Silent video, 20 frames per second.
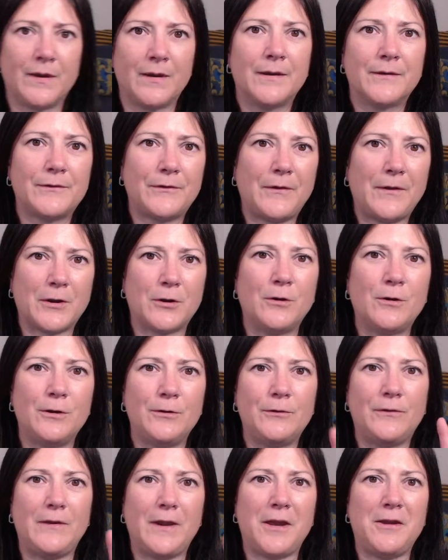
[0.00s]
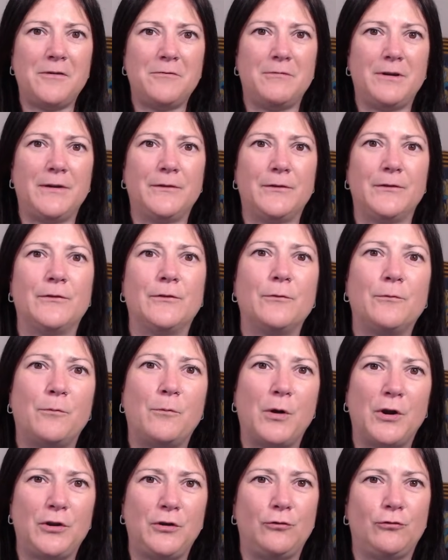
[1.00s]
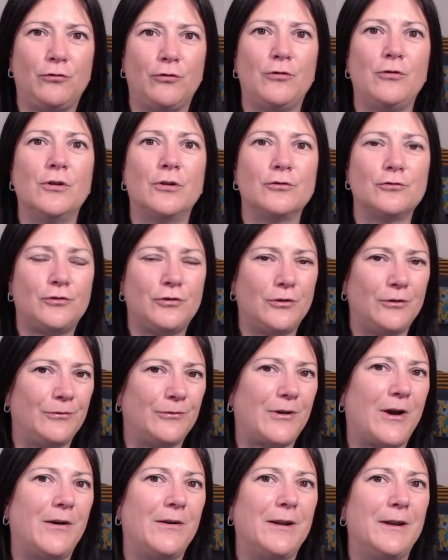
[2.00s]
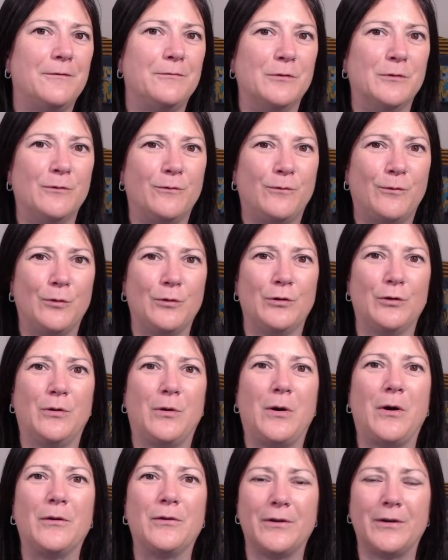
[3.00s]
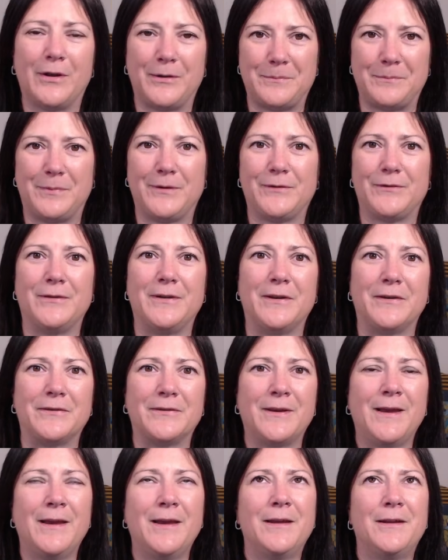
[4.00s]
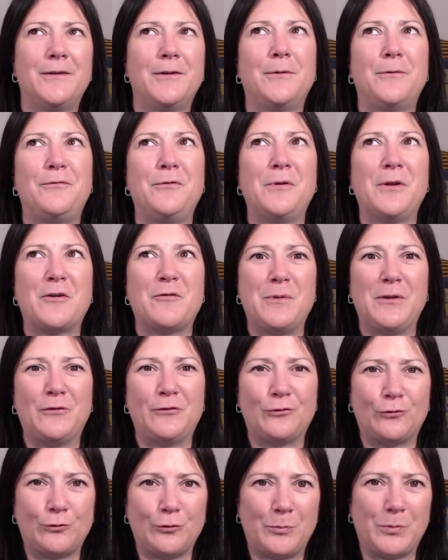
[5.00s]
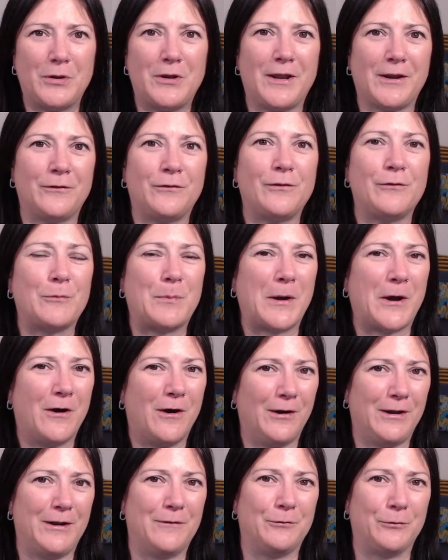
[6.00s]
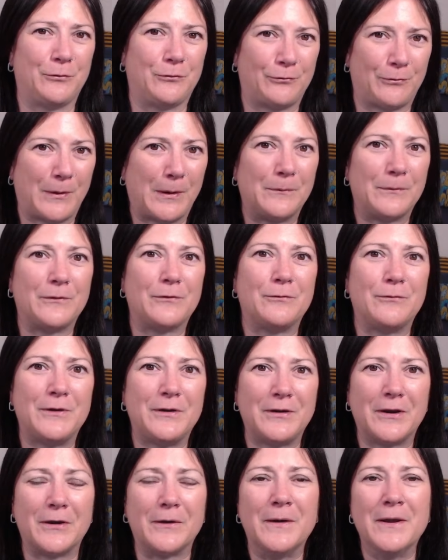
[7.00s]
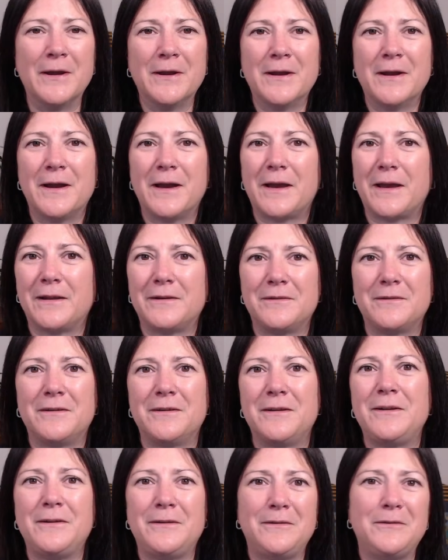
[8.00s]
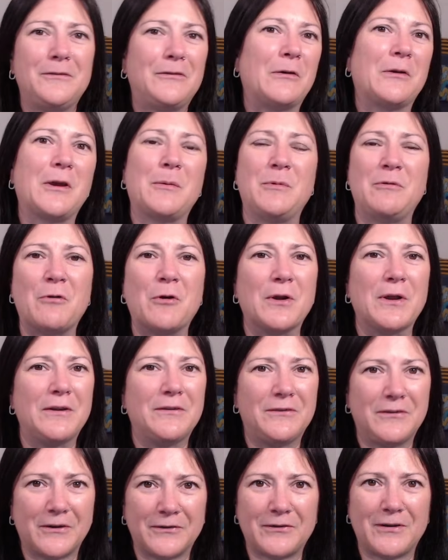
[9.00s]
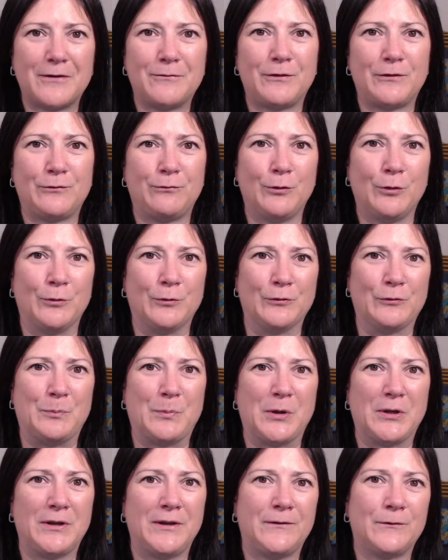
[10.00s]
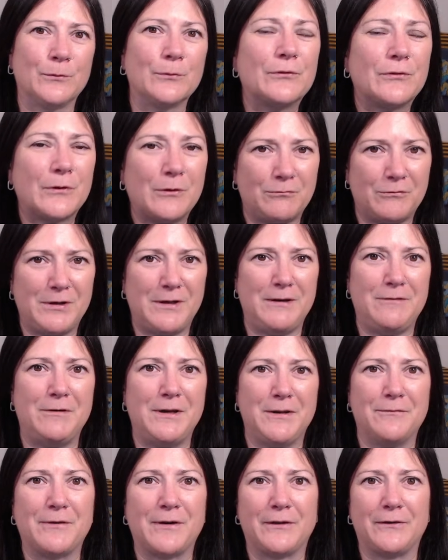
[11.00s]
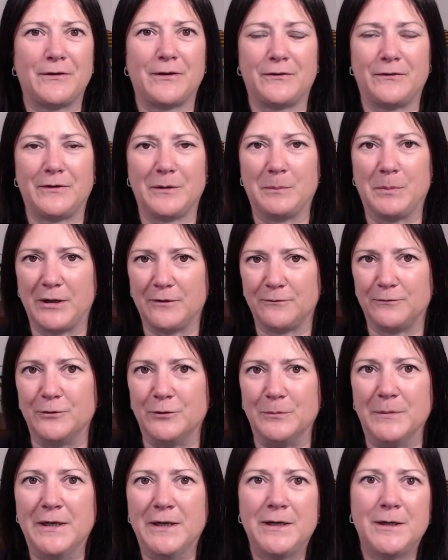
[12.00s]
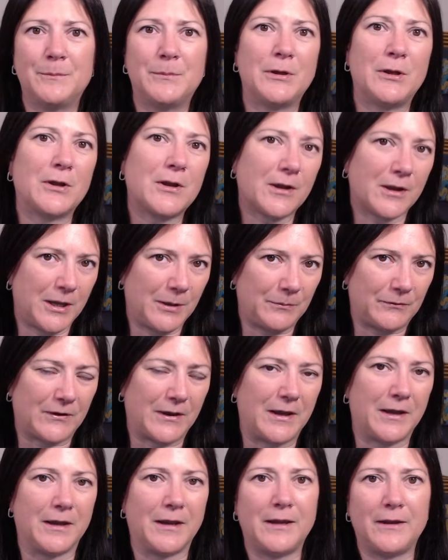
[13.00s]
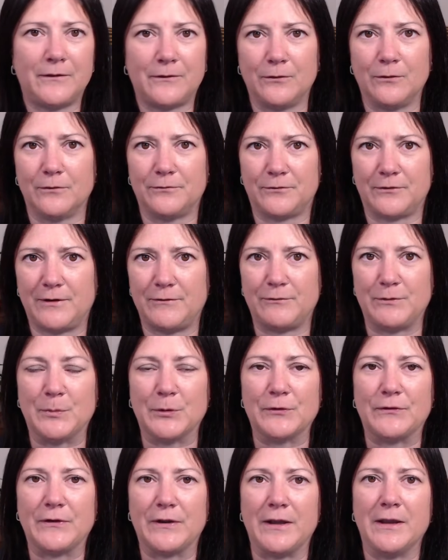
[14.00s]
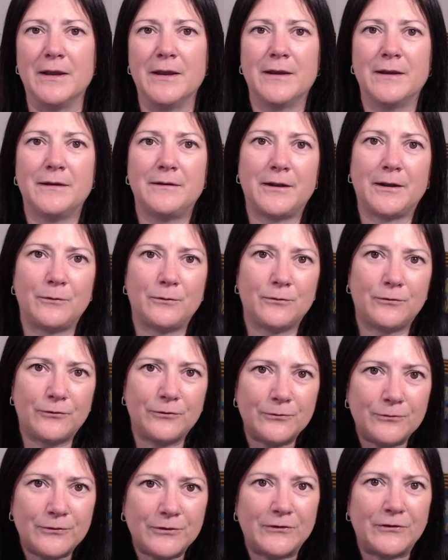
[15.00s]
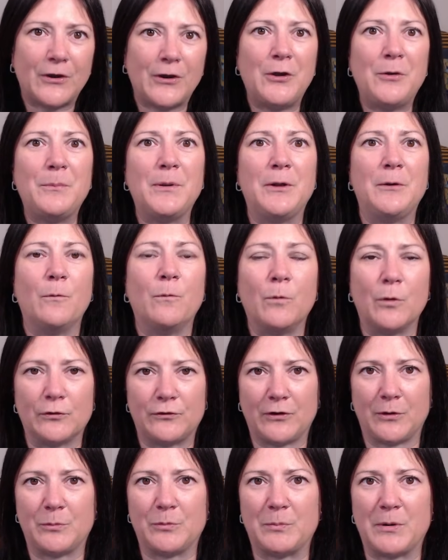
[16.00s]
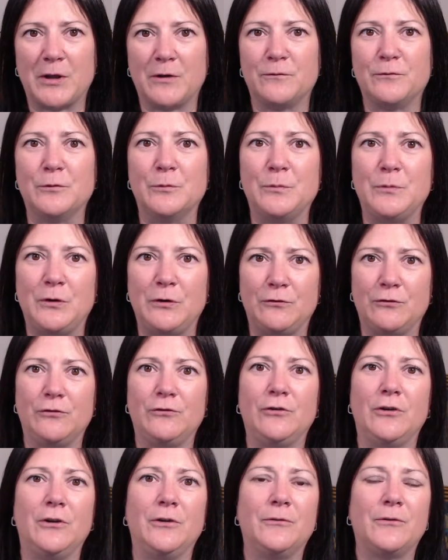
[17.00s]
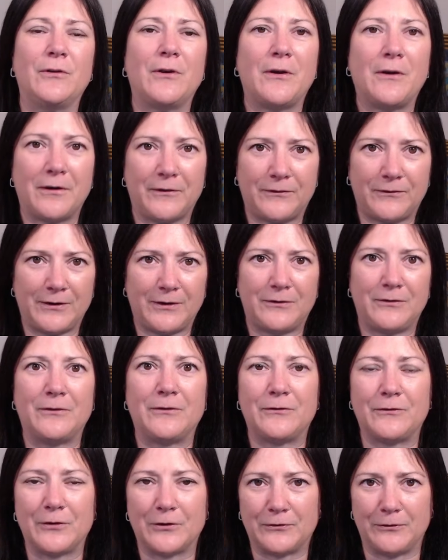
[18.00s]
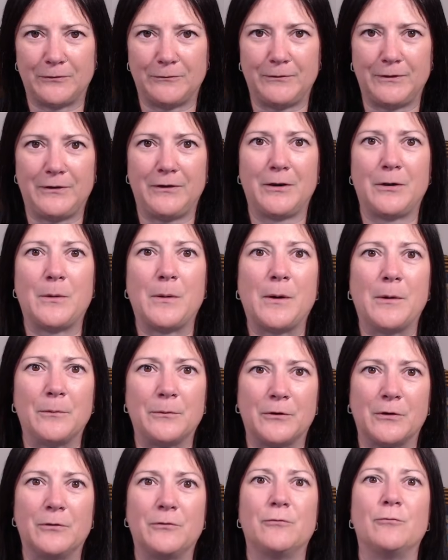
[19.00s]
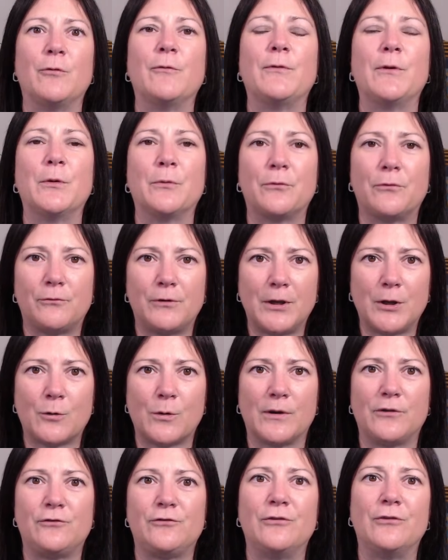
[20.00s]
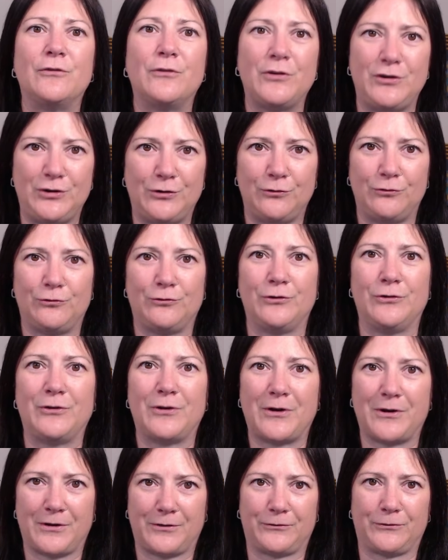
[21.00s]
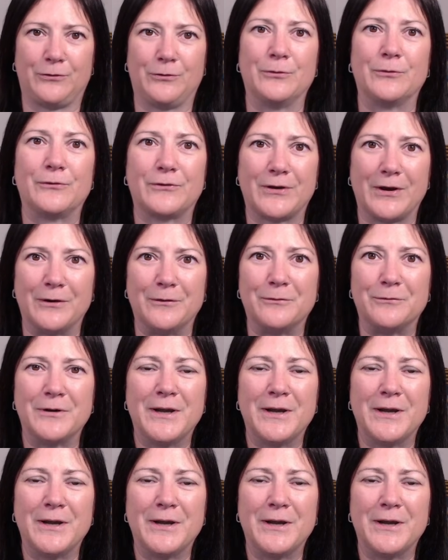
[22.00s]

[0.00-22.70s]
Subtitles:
So that concludes the 8 reasons of why you should not choose high level for your online business. Now, I feel like I've been super negative about high level throughout this video. And don't get me wrong, it does have its flaws, but it's also a really, really fantastic platform. But like I keep saying, it's not for everybody. Now, to determine what type of platform you should use, I said at the start of the video I was going to reveal 3 questions that you should ask yourself.